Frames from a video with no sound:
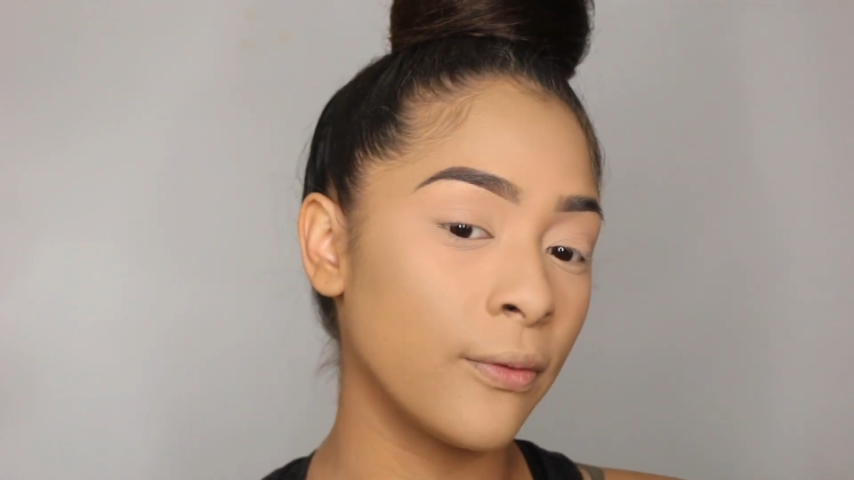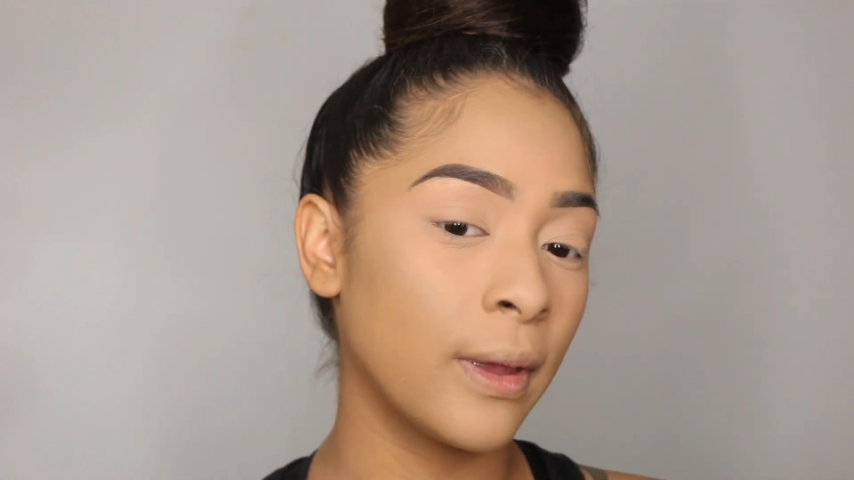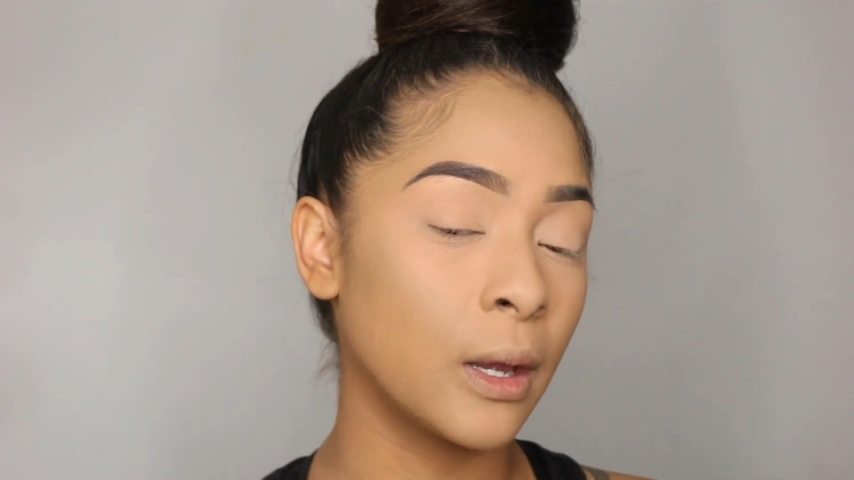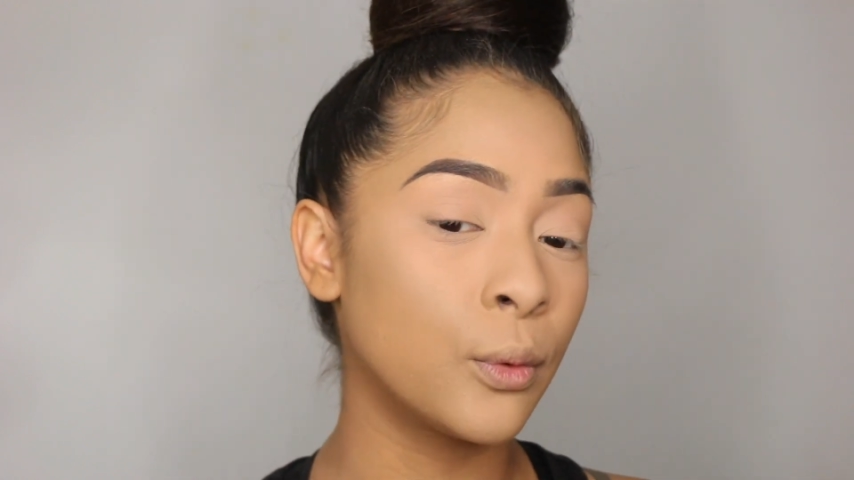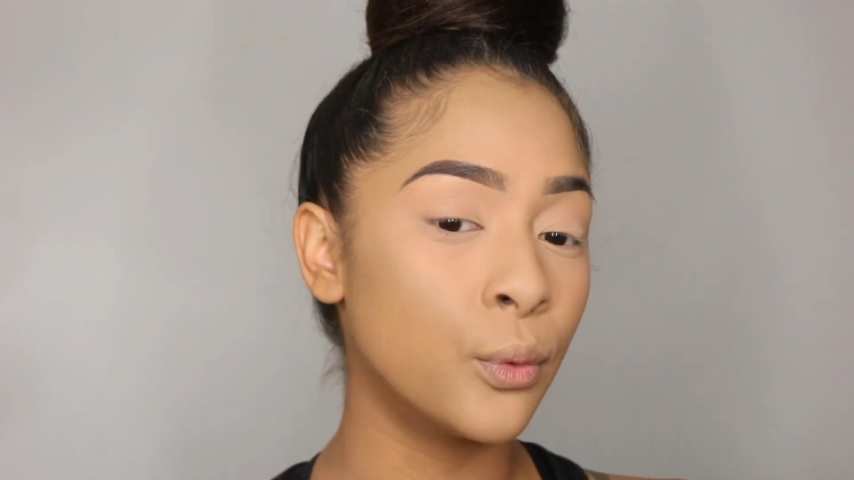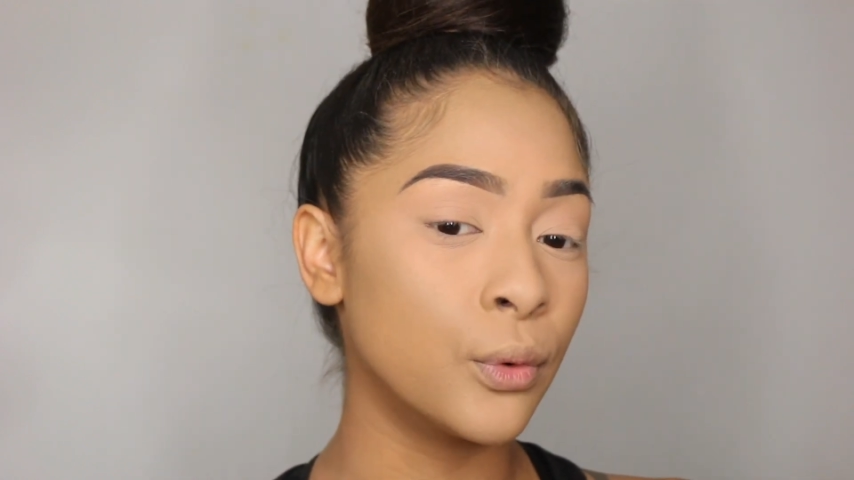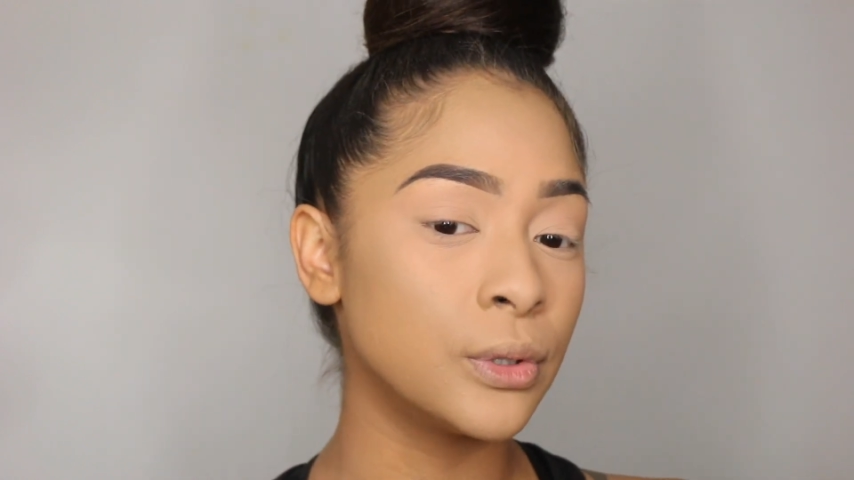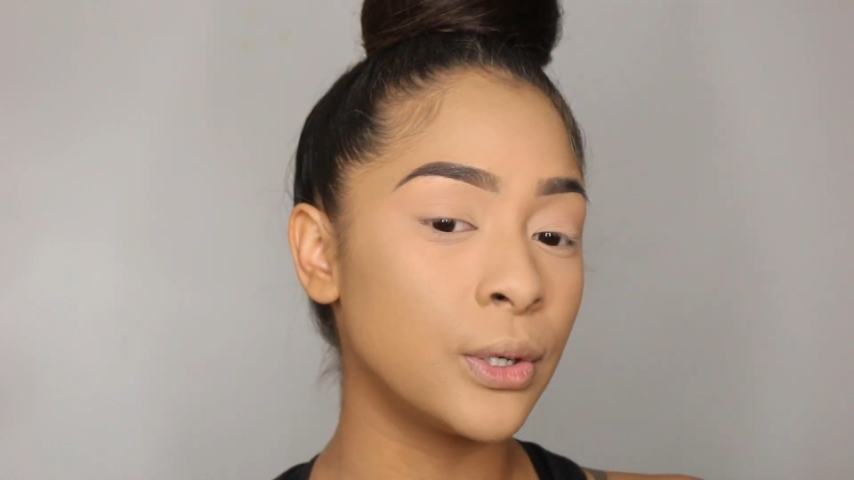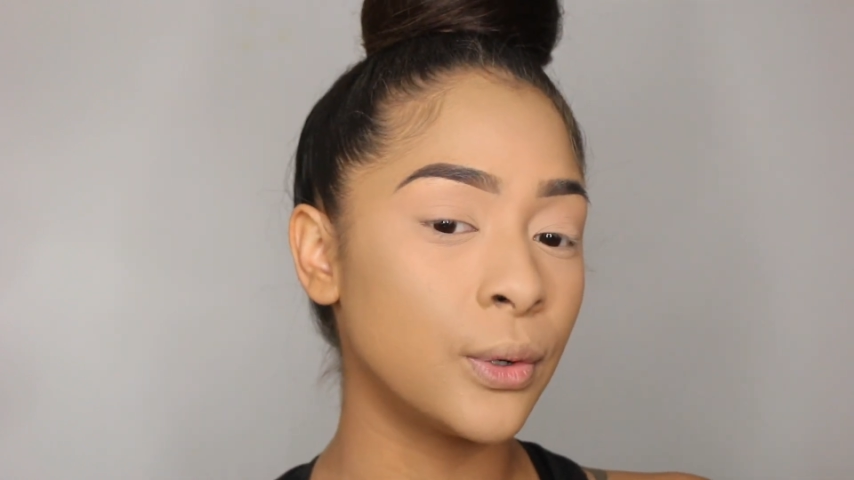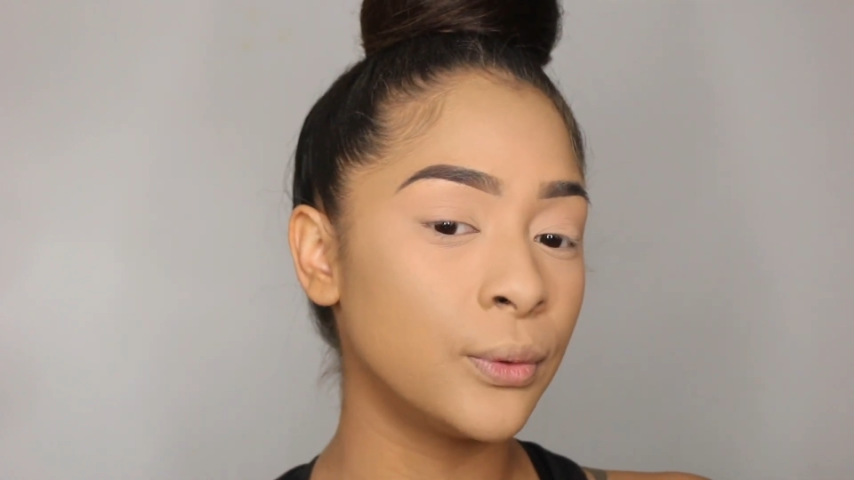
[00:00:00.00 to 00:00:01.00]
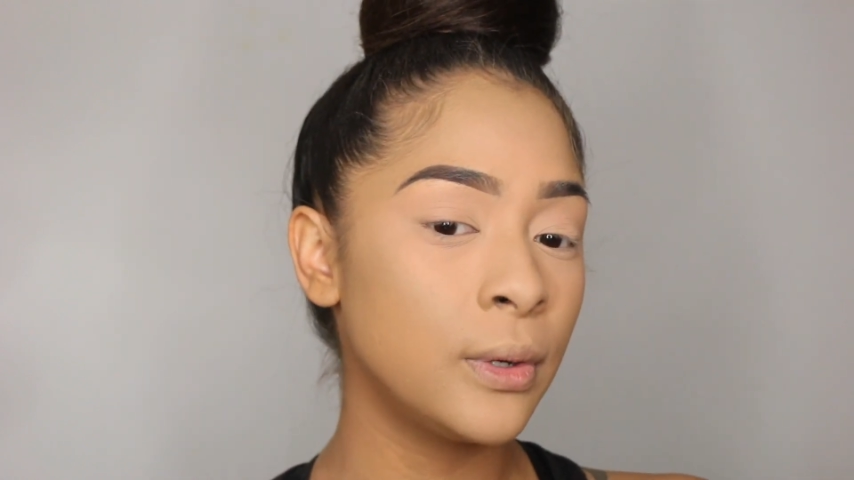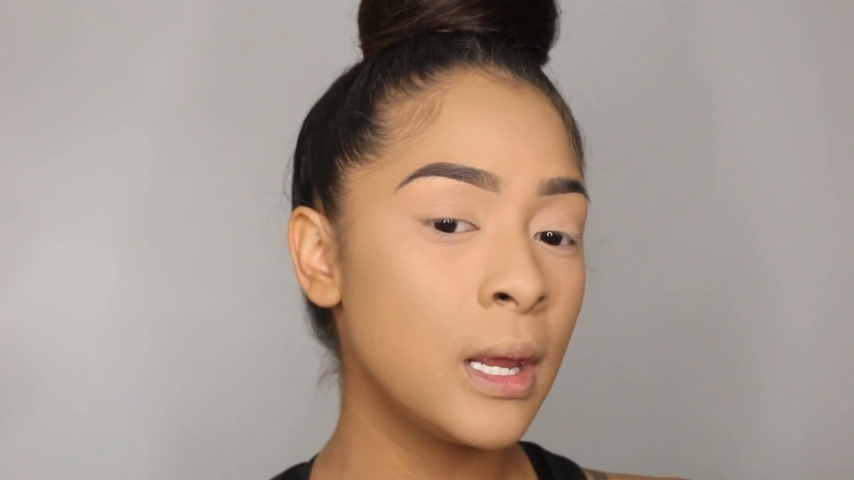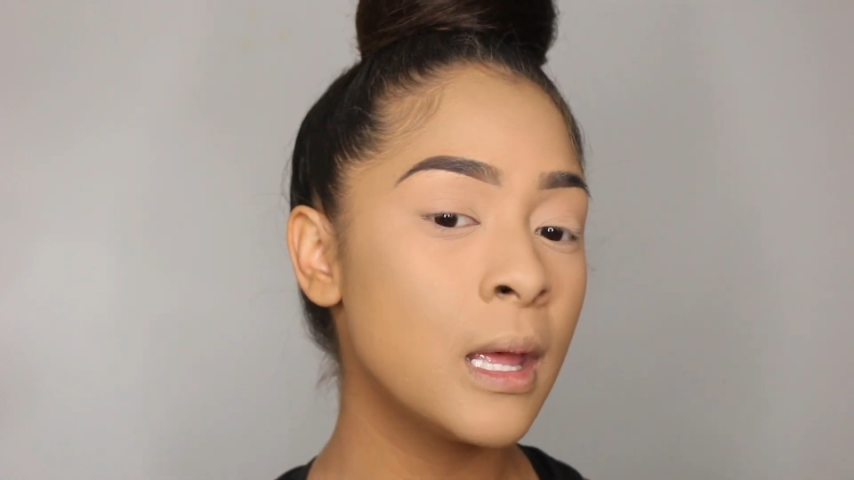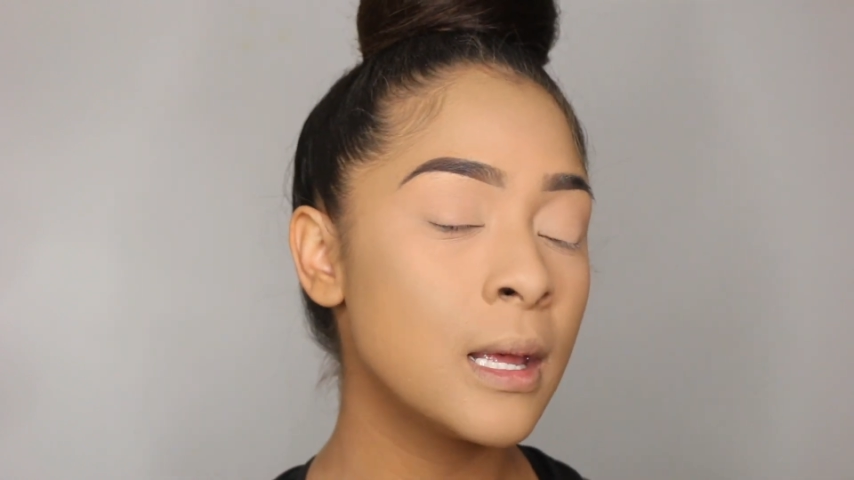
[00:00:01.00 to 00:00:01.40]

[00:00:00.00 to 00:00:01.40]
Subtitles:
of like a cool tone.